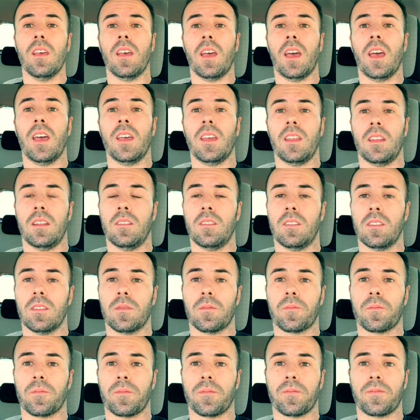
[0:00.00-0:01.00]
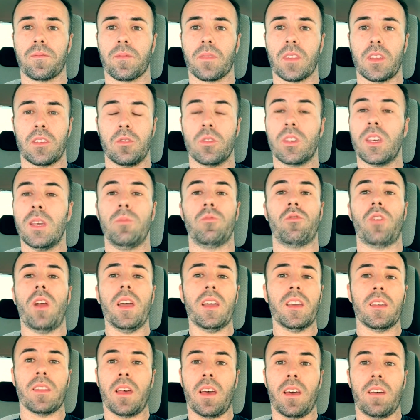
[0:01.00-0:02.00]
and you keep
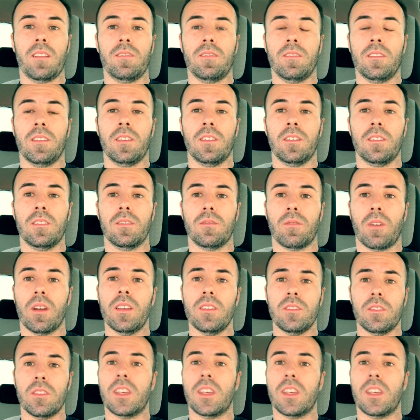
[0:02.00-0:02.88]
track of that, right?